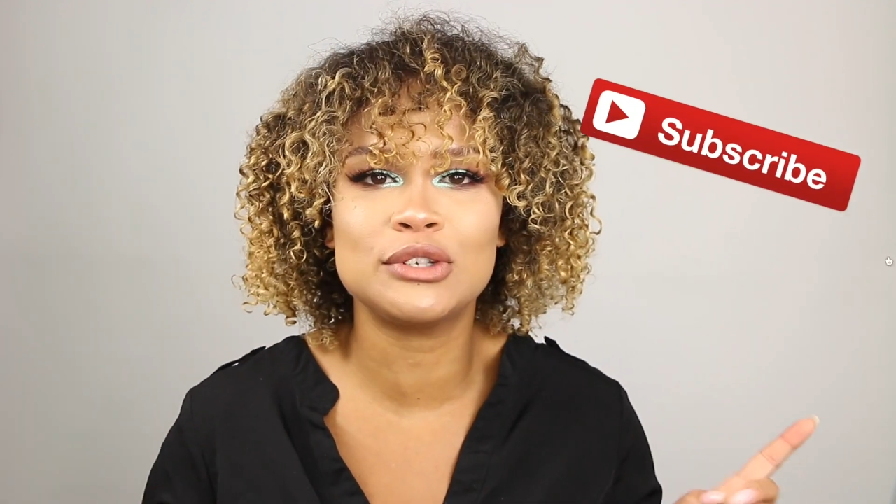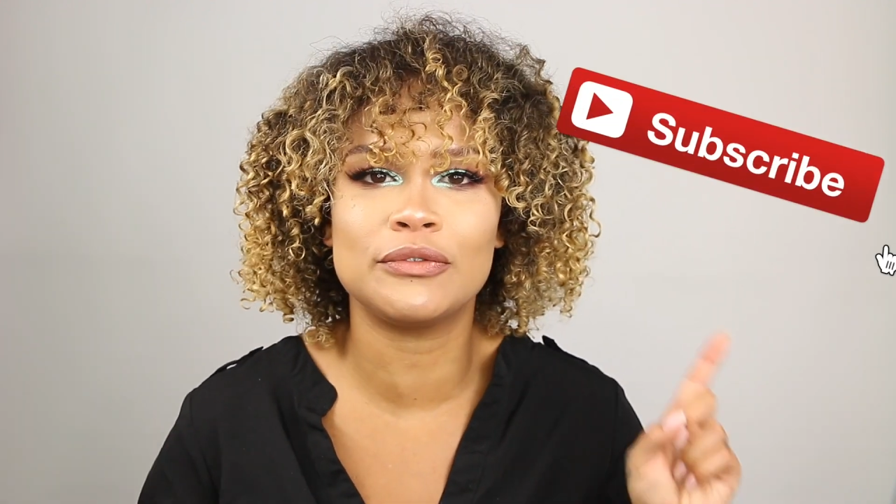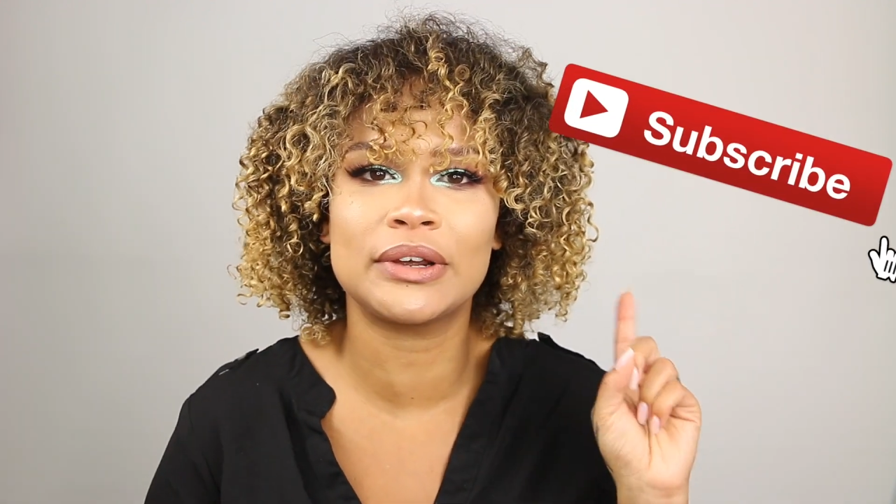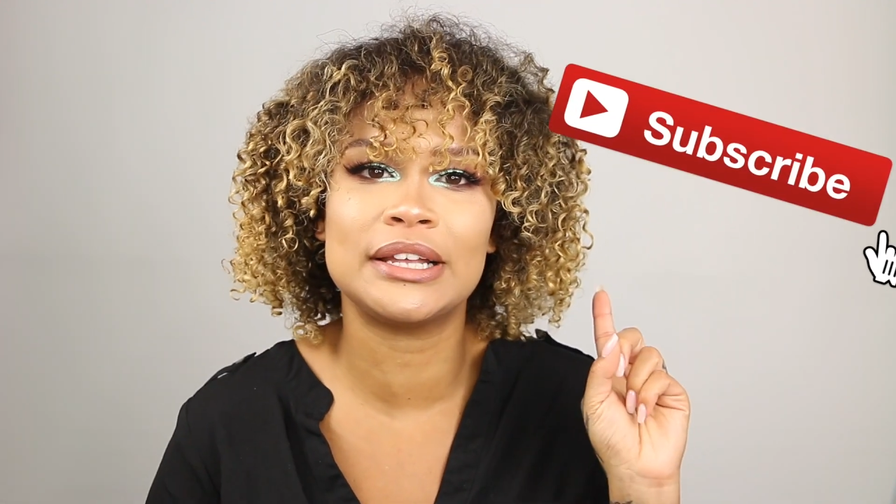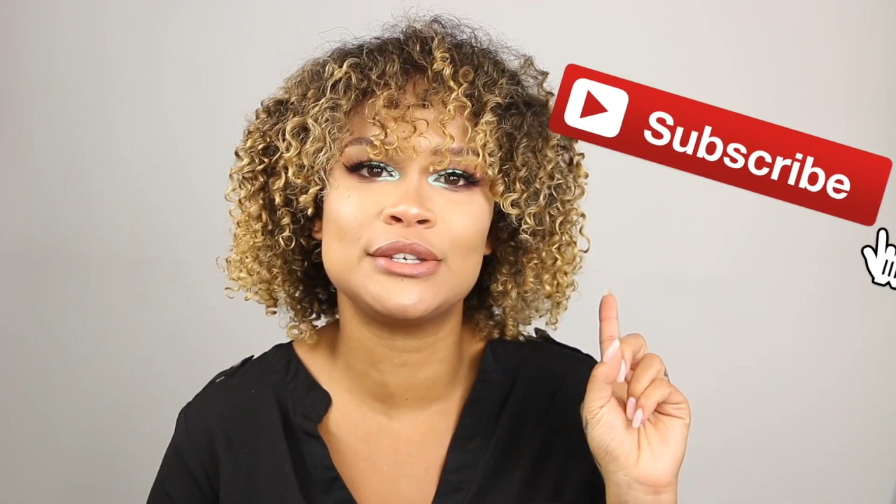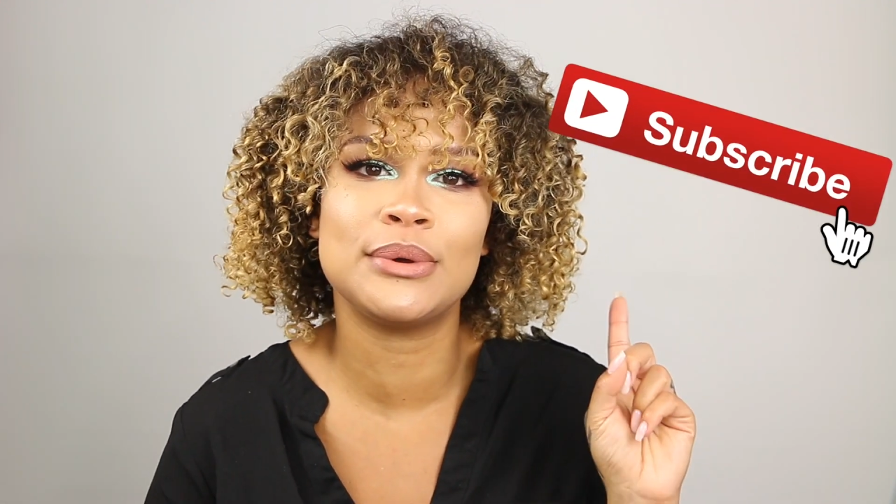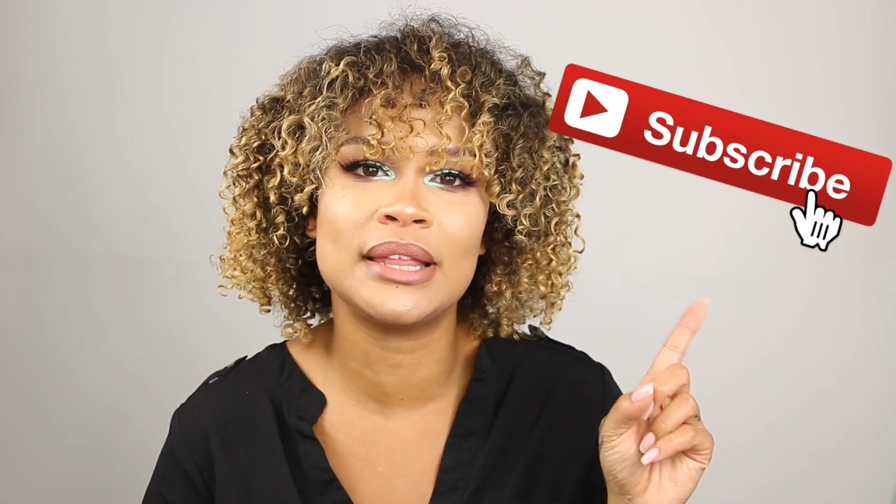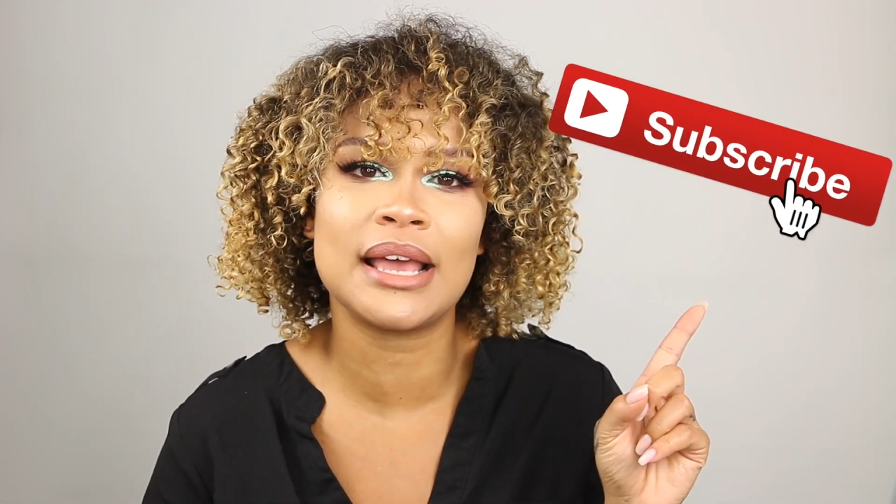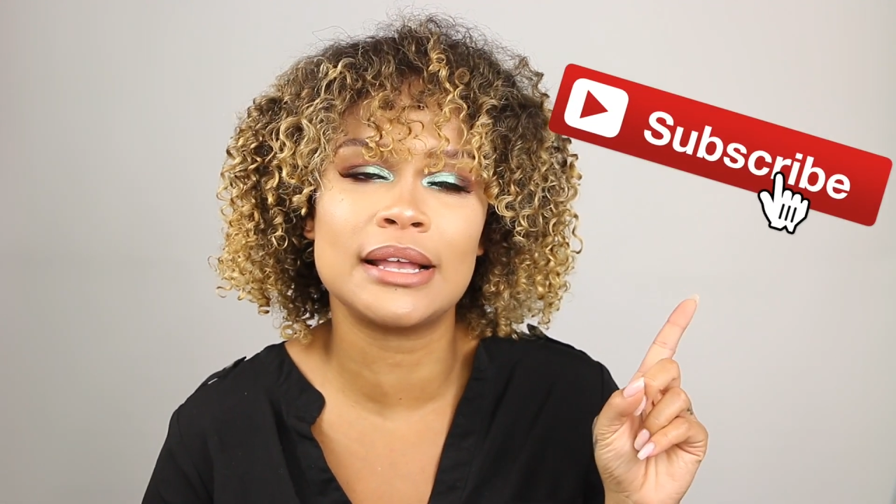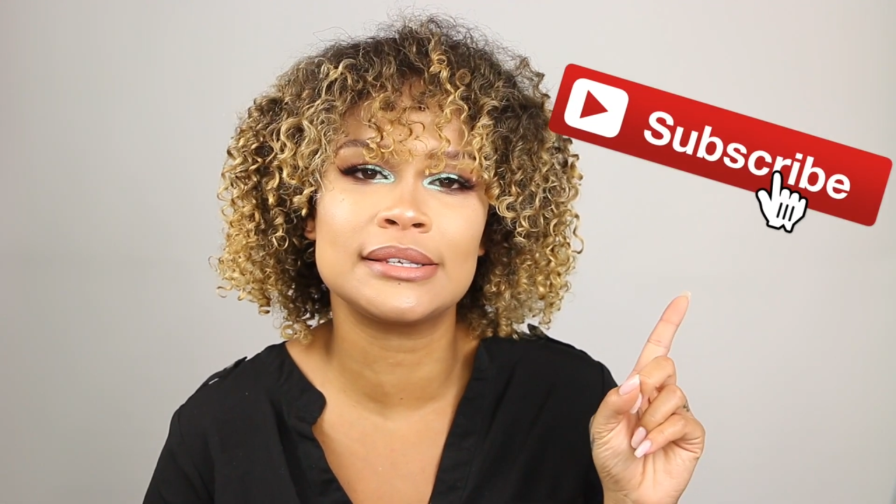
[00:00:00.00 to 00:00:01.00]
Don't forget to
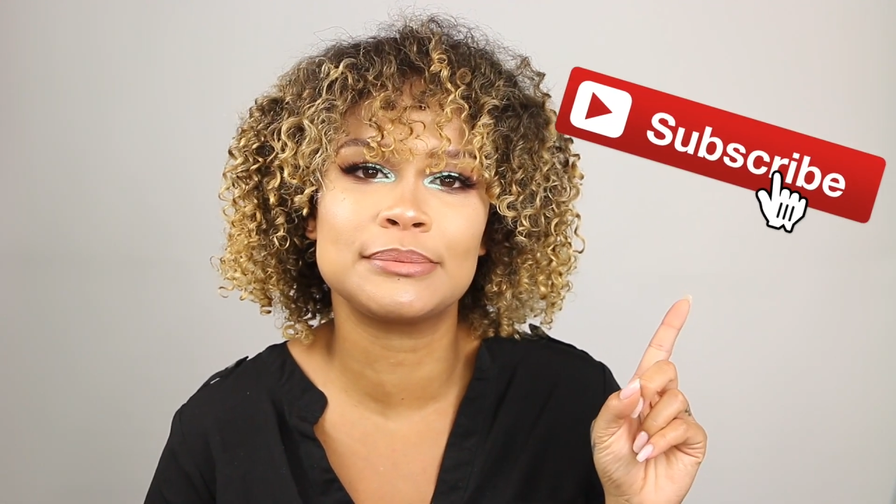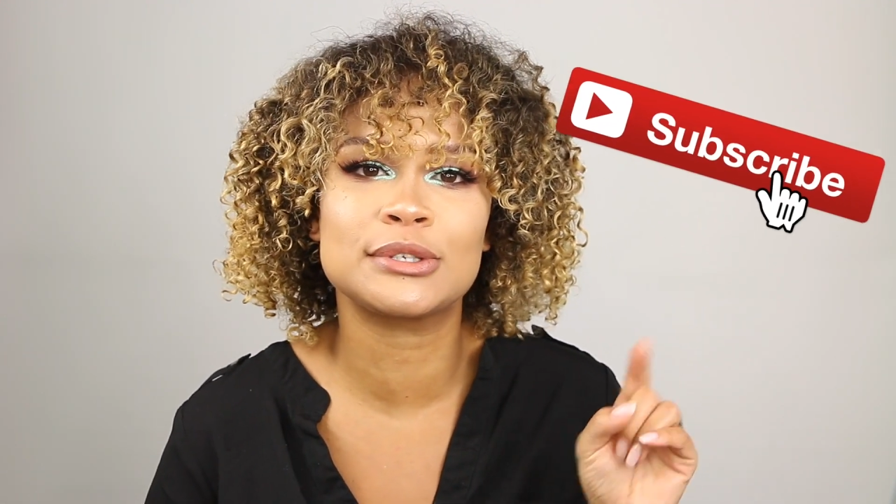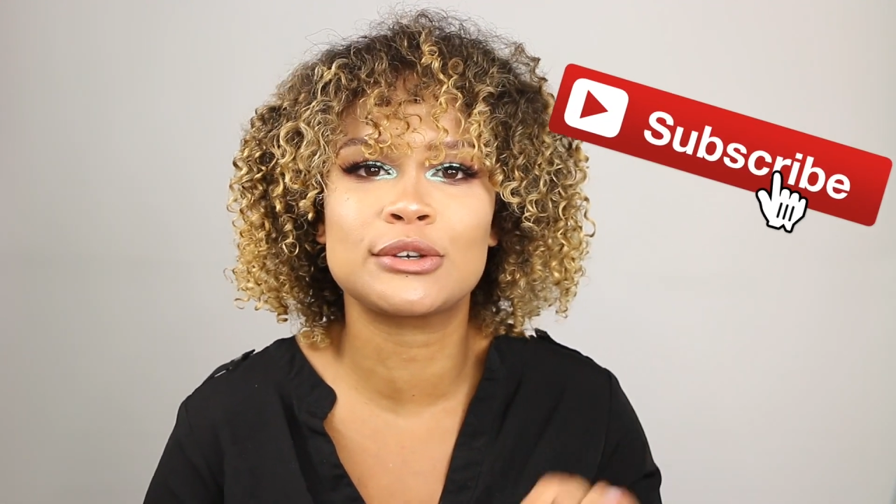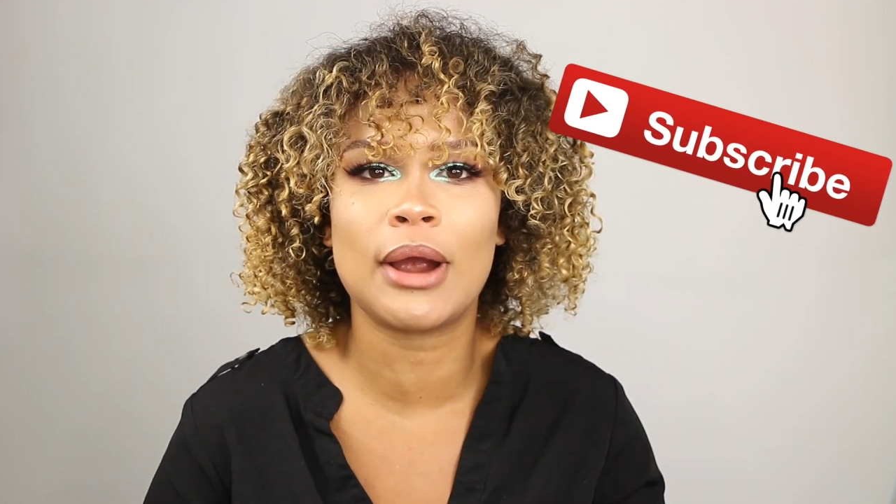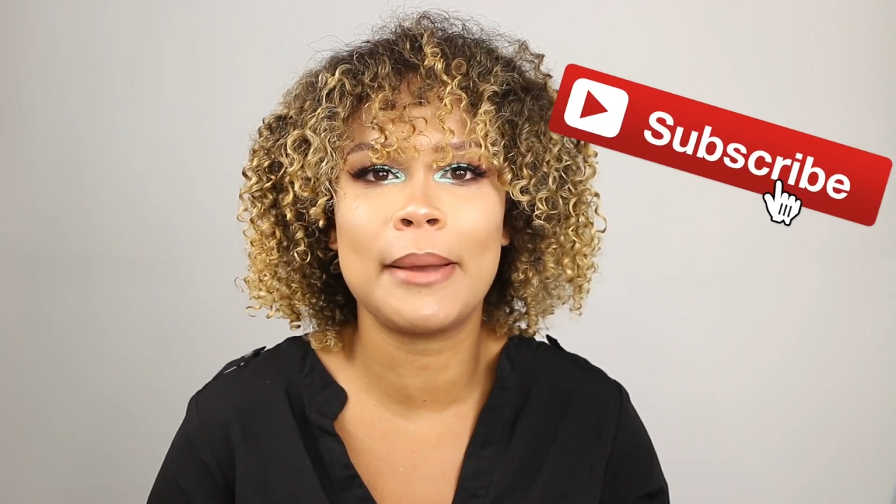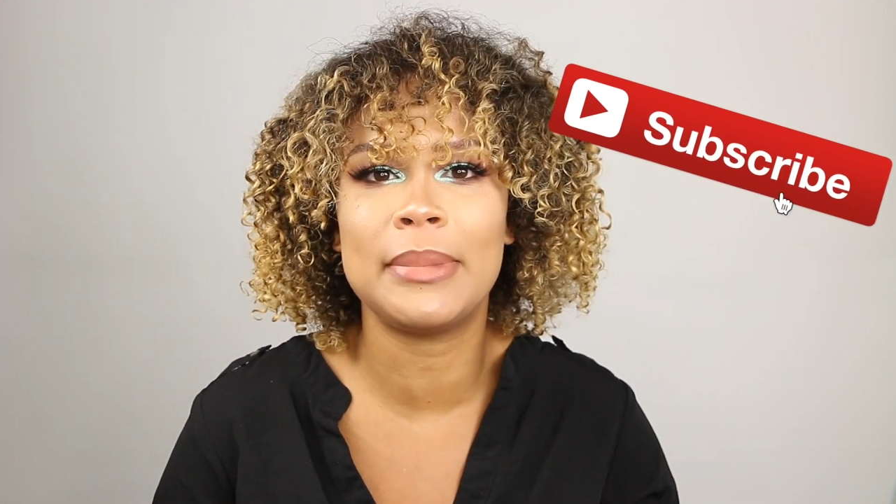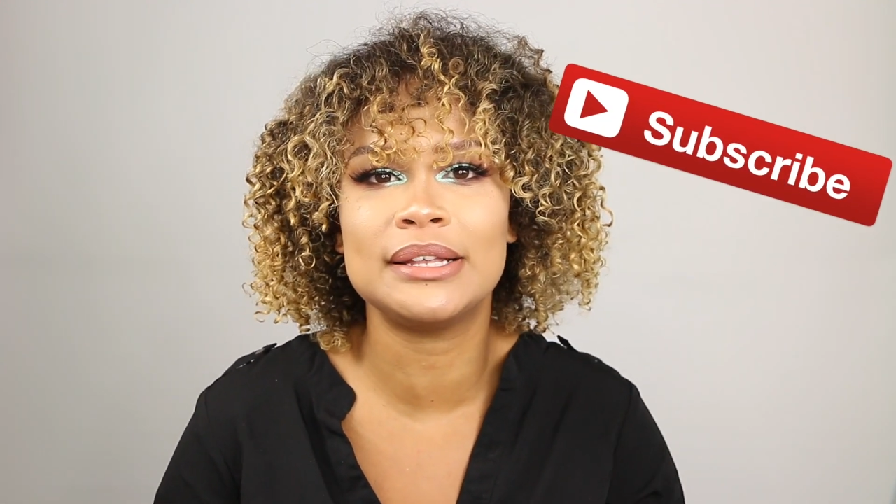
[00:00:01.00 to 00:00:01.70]
hit that subscribe